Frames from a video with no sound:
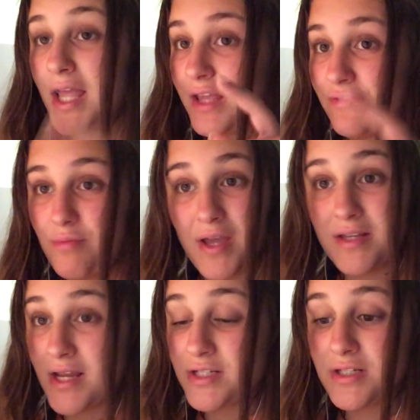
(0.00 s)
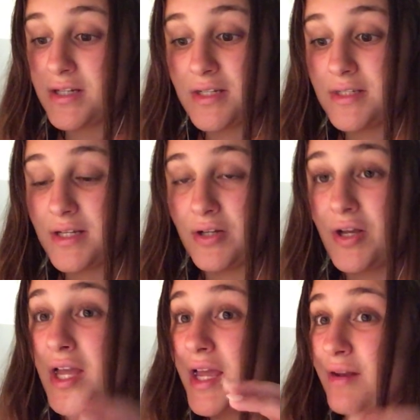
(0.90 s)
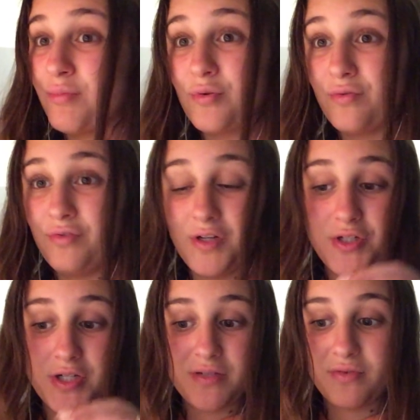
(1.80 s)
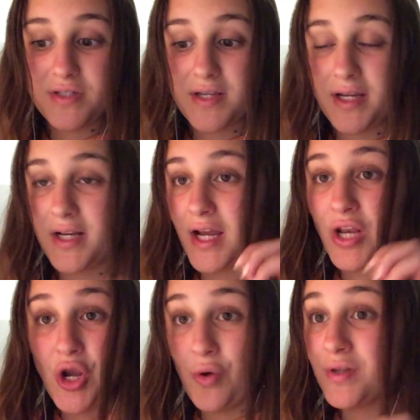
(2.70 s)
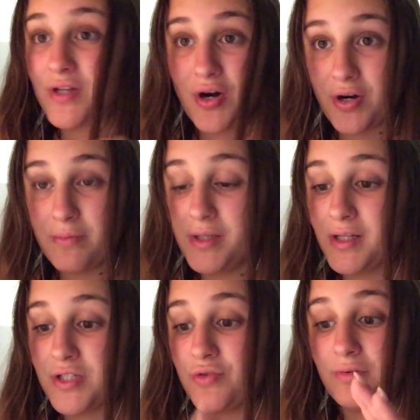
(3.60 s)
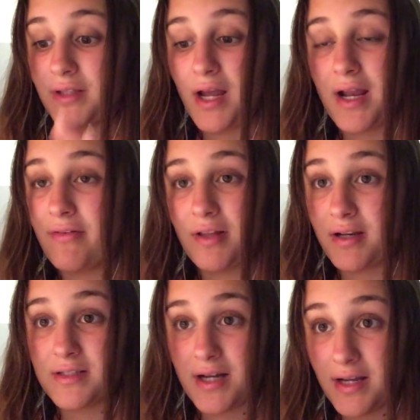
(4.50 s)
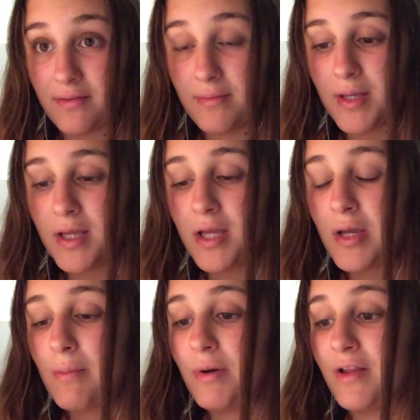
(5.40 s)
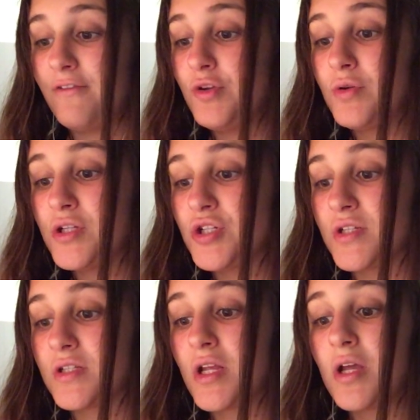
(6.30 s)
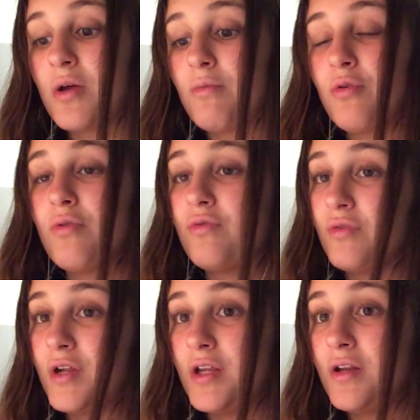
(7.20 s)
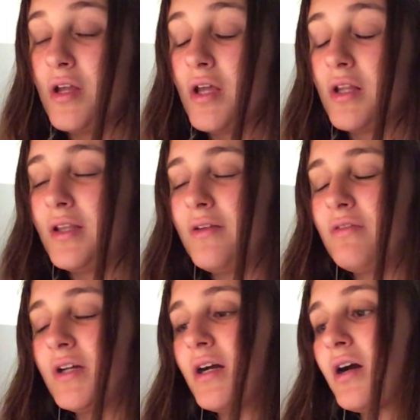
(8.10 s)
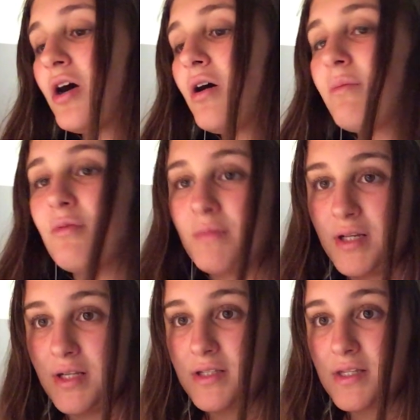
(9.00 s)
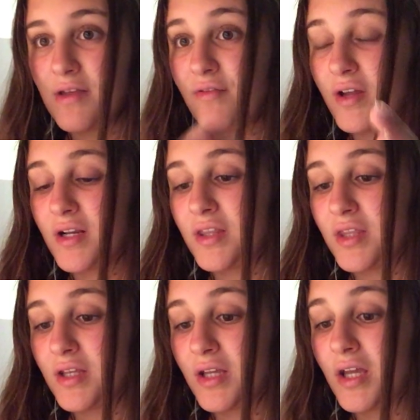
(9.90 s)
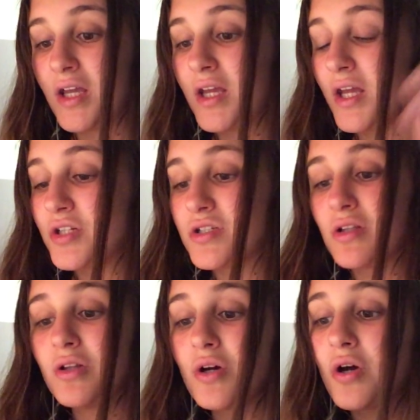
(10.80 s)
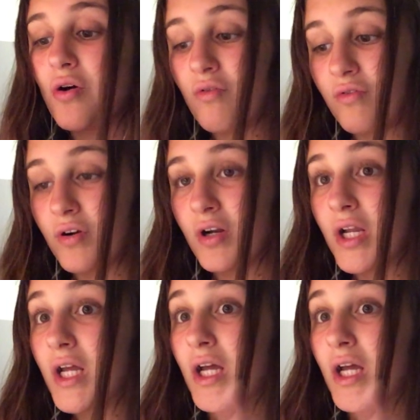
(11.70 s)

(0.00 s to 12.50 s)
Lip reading: if you pay attention to detail and proofread just for a second. I know it's hard because you will not have a lot of time, but if you can just proofread, leave like a couple minutes, if anything, and just look over,